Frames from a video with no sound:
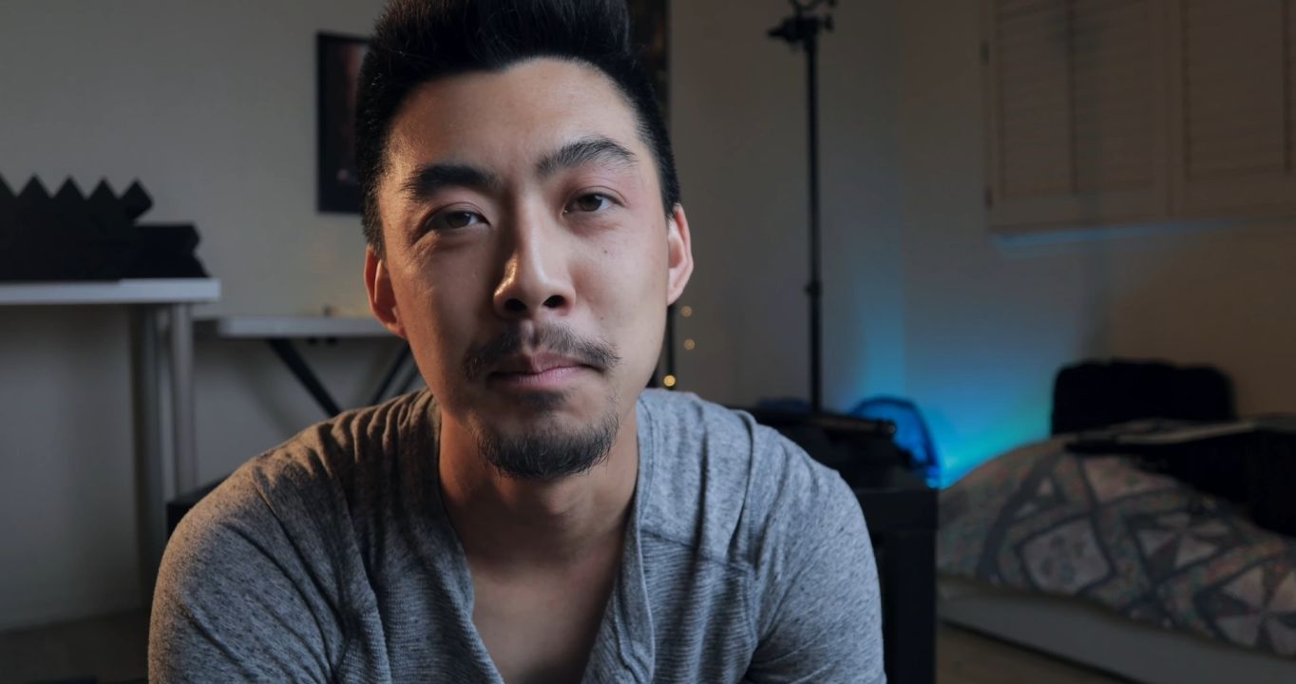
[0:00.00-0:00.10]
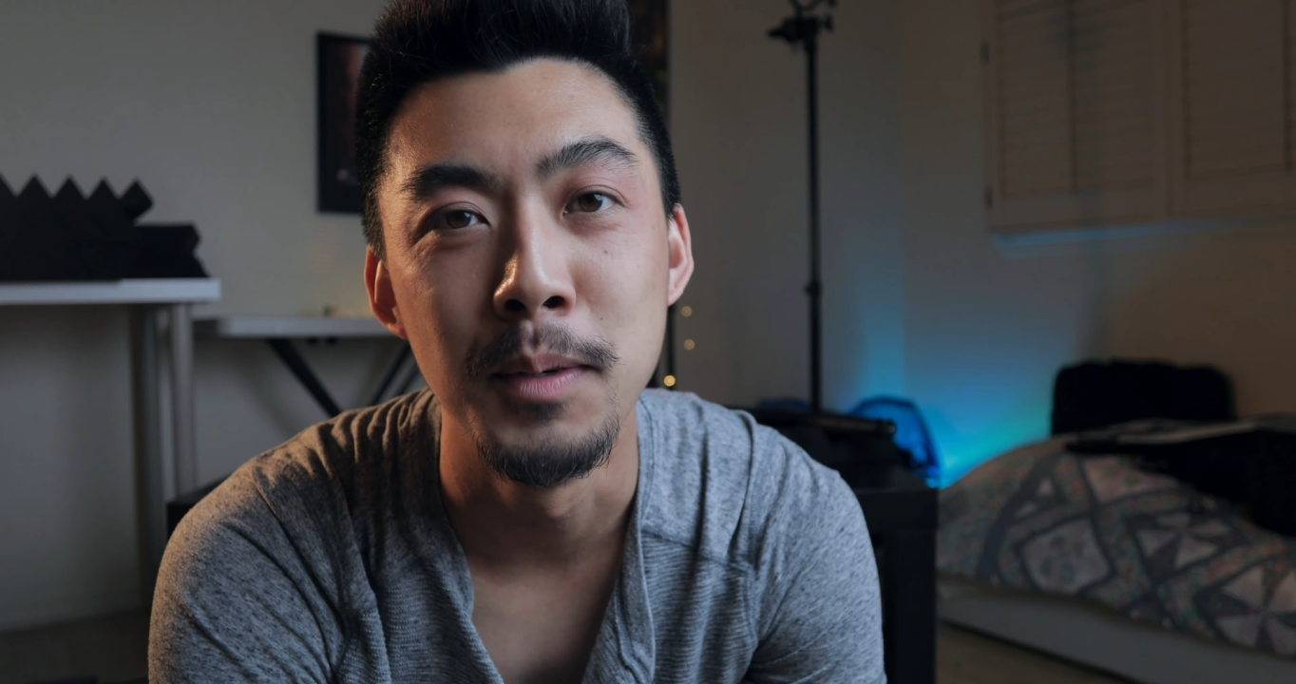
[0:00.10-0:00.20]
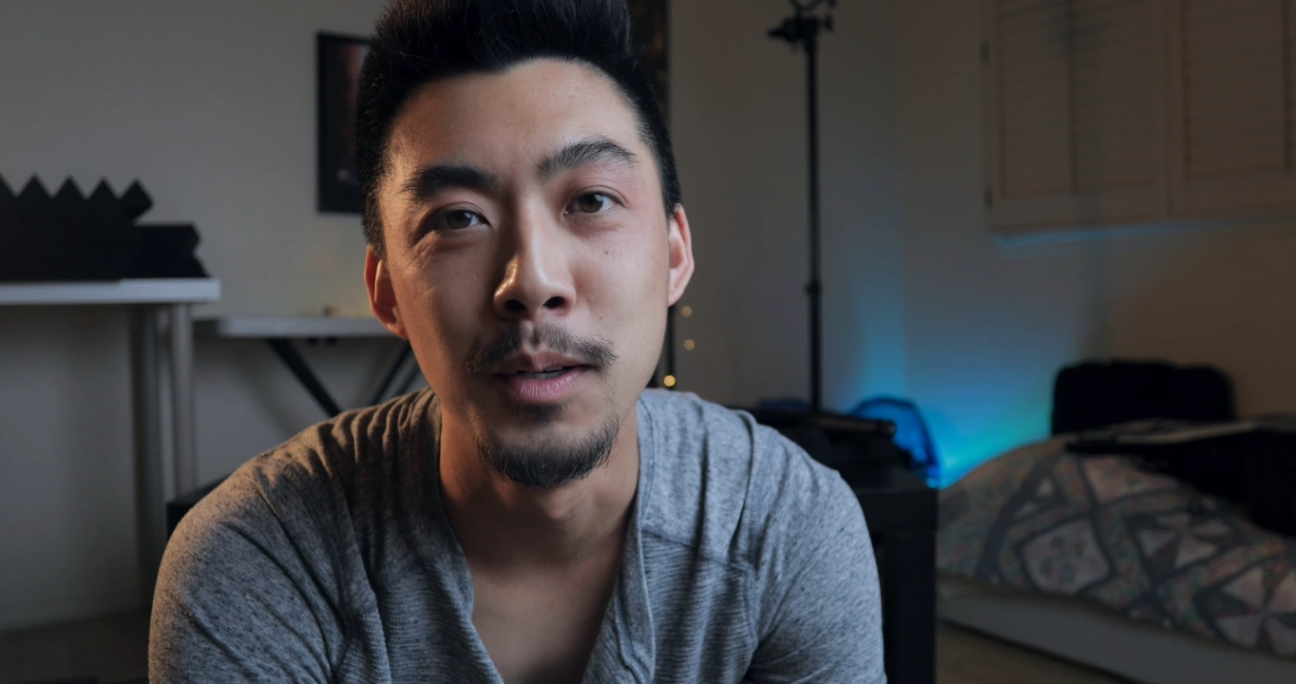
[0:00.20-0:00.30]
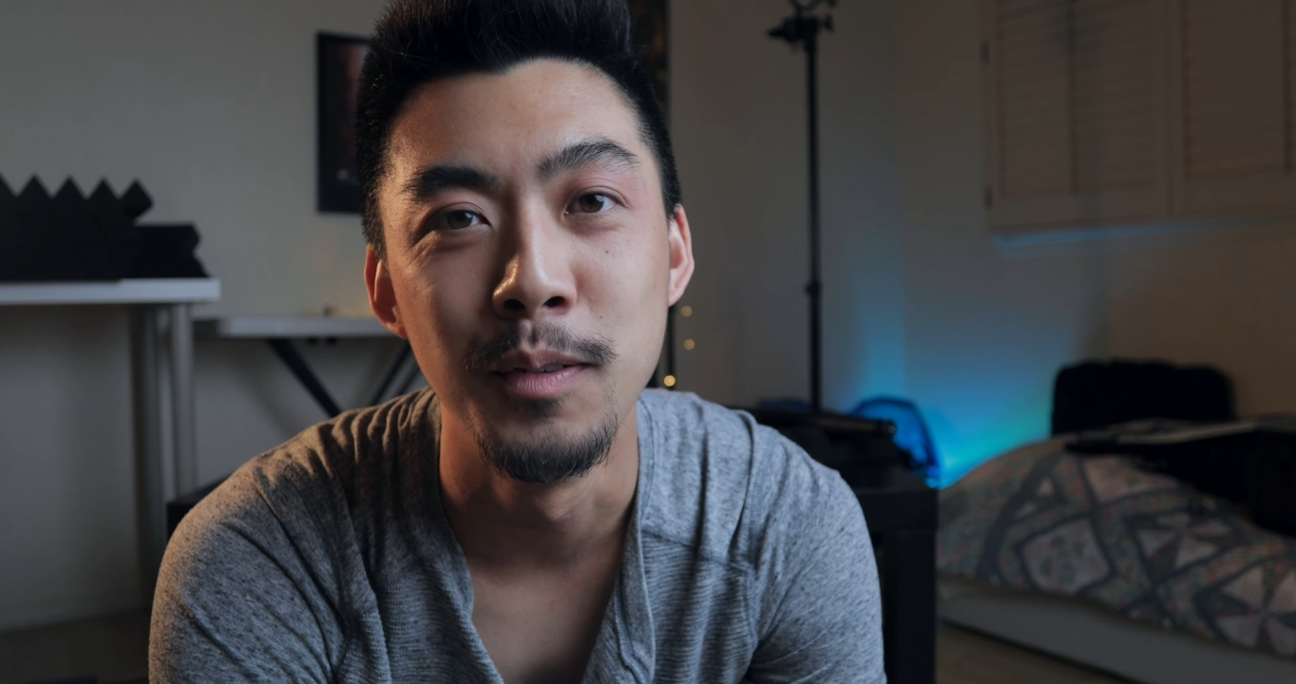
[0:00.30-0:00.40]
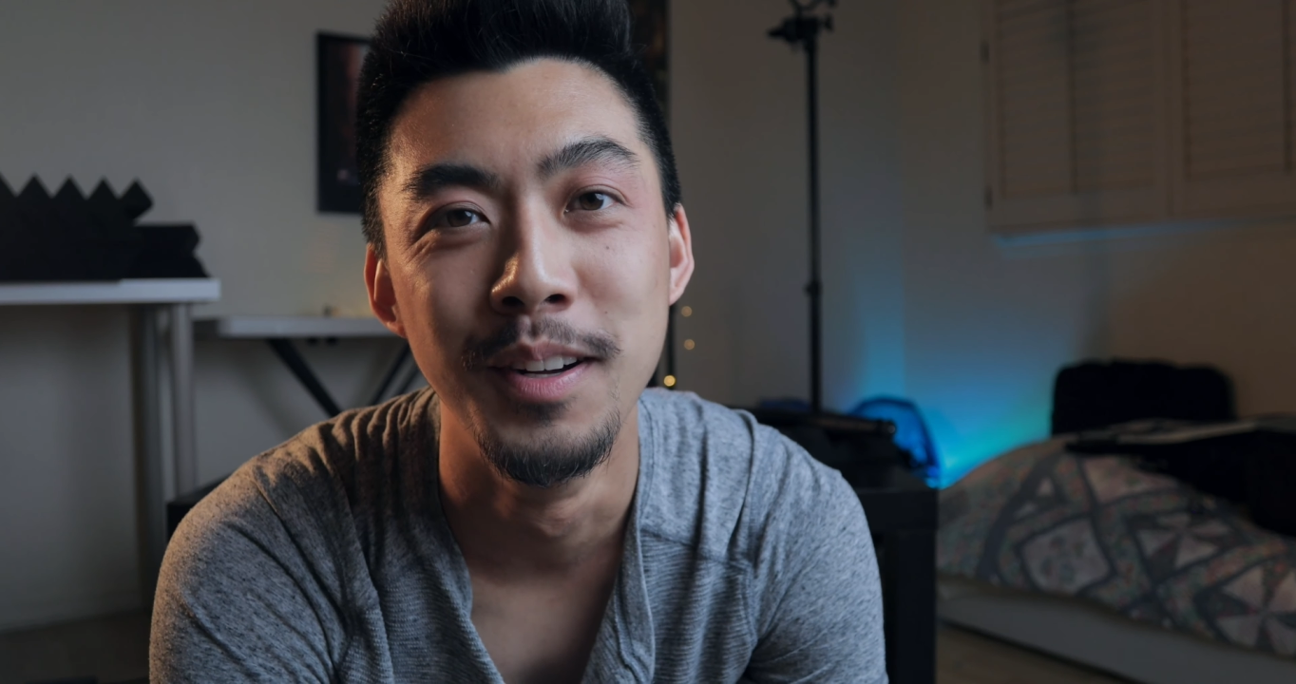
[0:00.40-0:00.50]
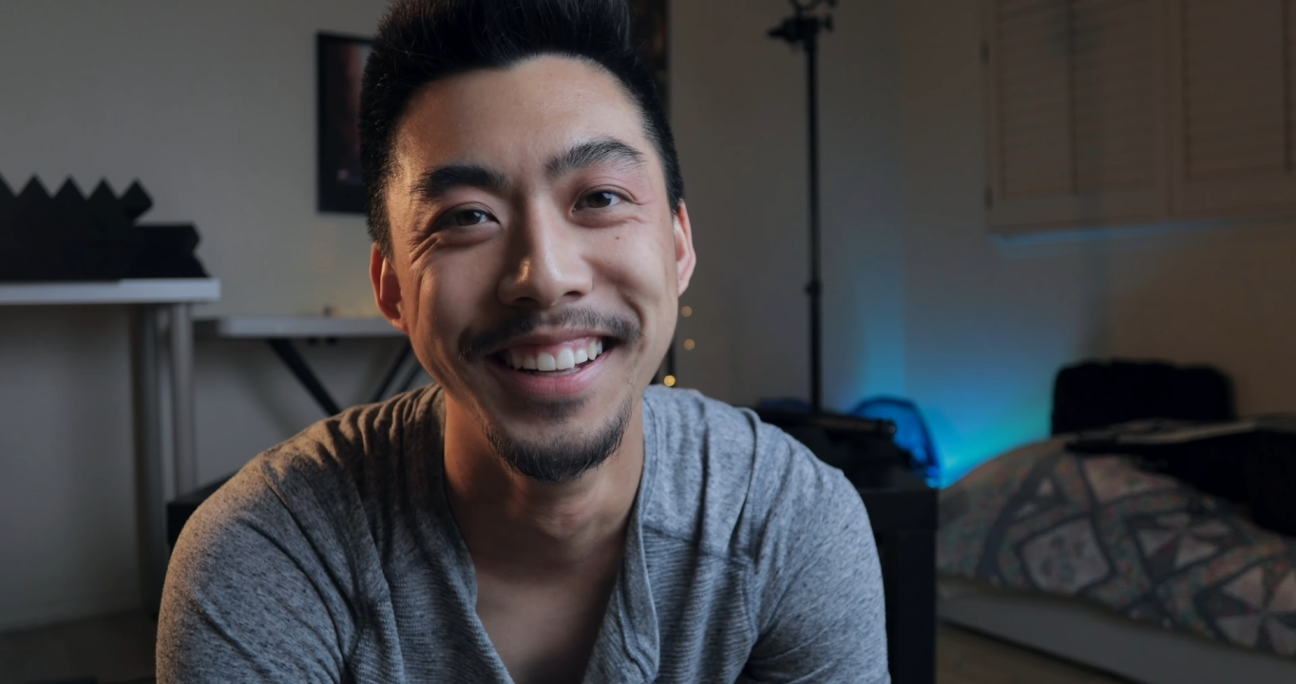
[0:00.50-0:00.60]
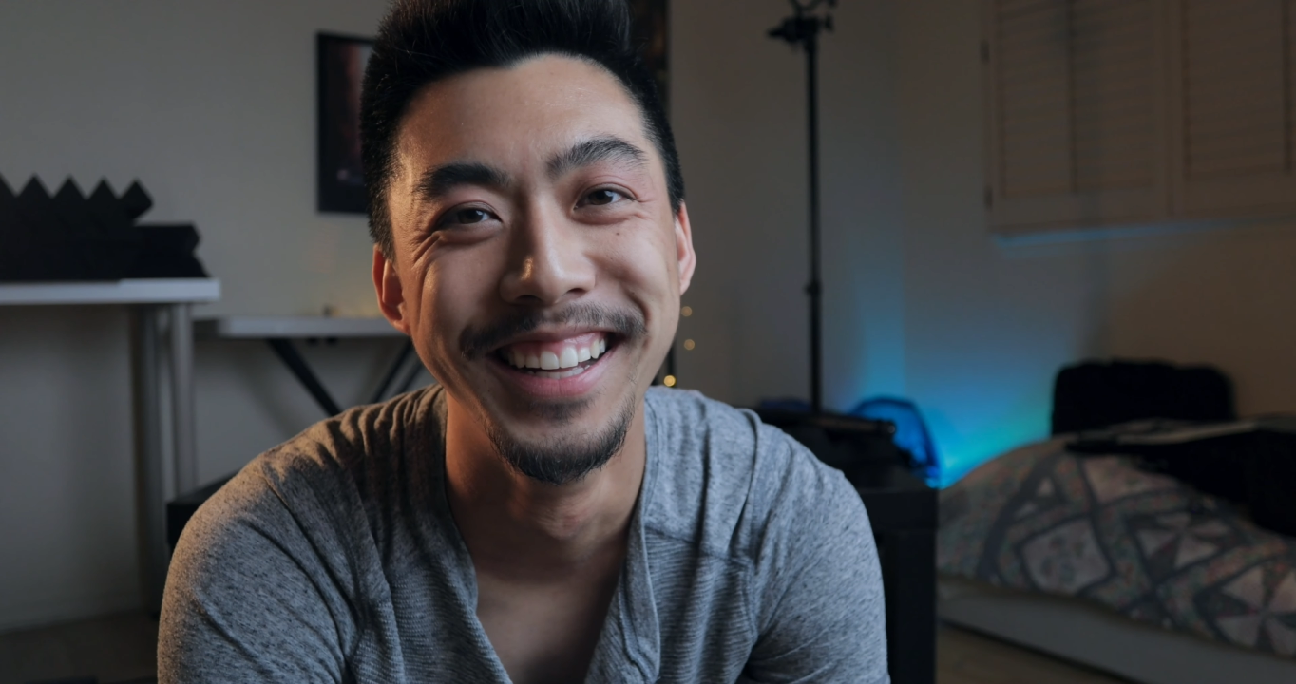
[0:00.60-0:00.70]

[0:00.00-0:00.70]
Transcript: move.